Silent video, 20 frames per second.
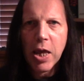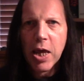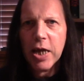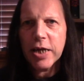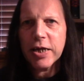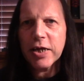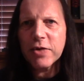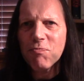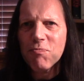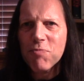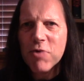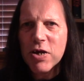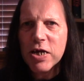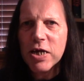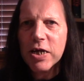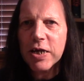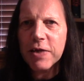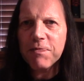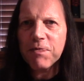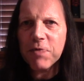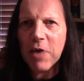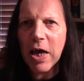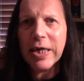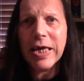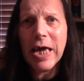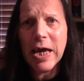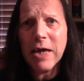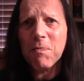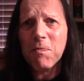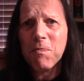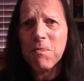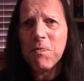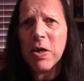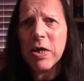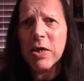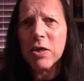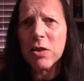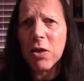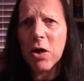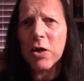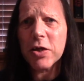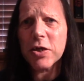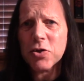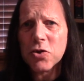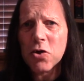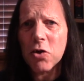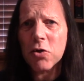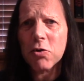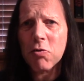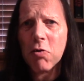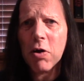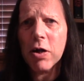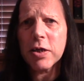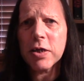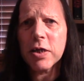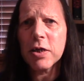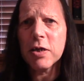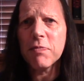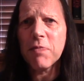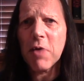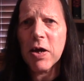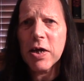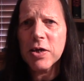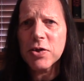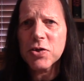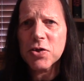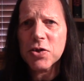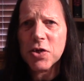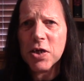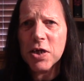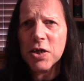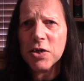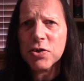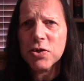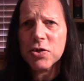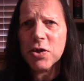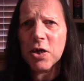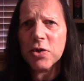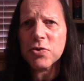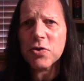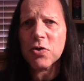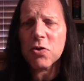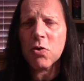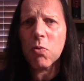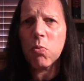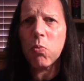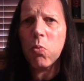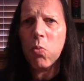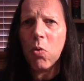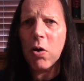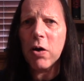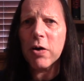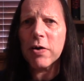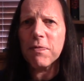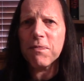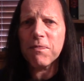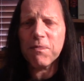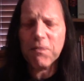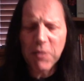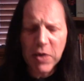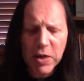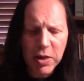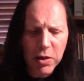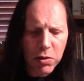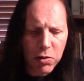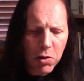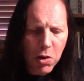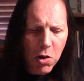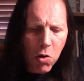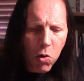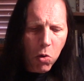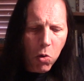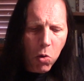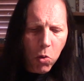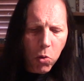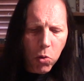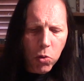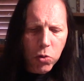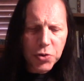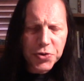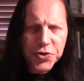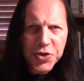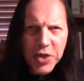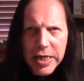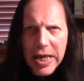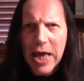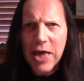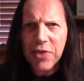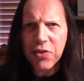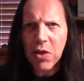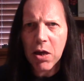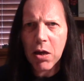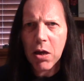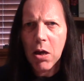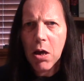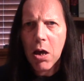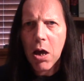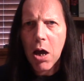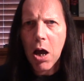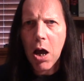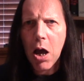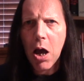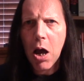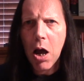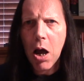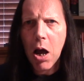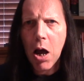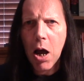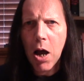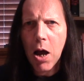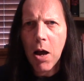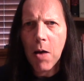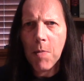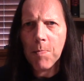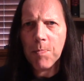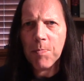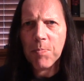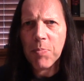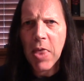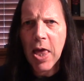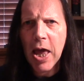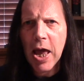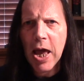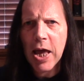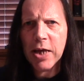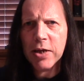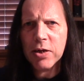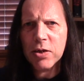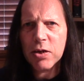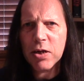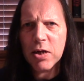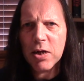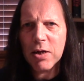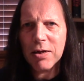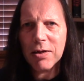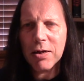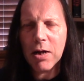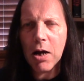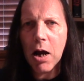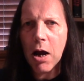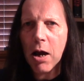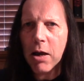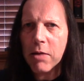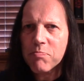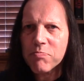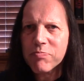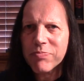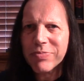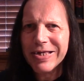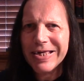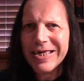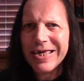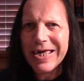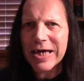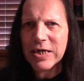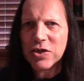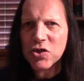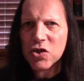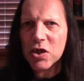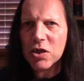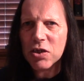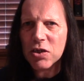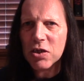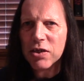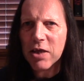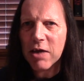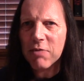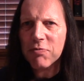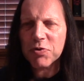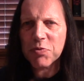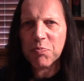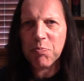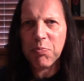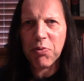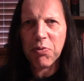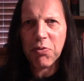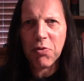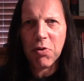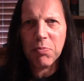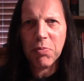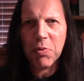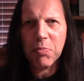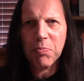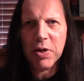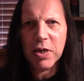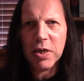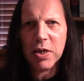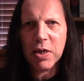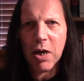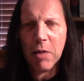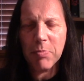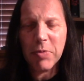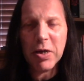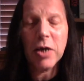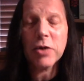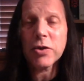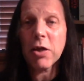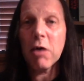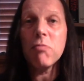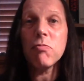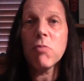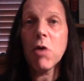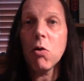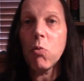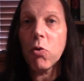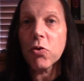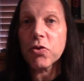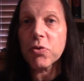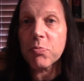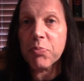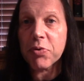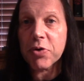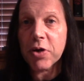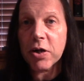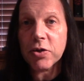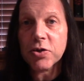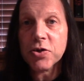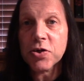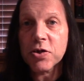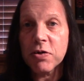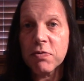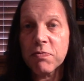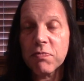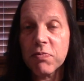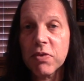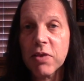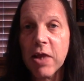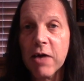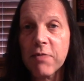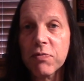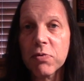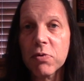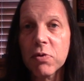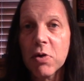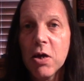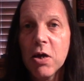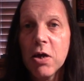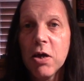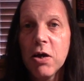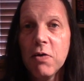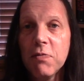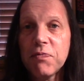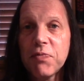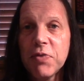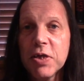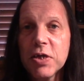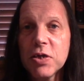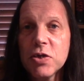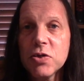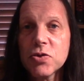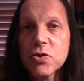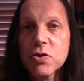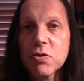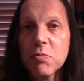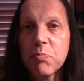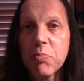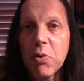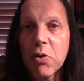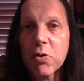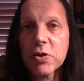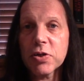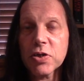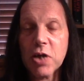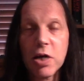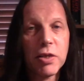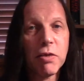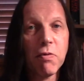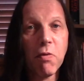It doesn't really, again, feel like it's got a great deal of age. It doesn't quite feel all together. And I'm guessing that there was probably, I mean, I don't know what the production level of these bottlings are.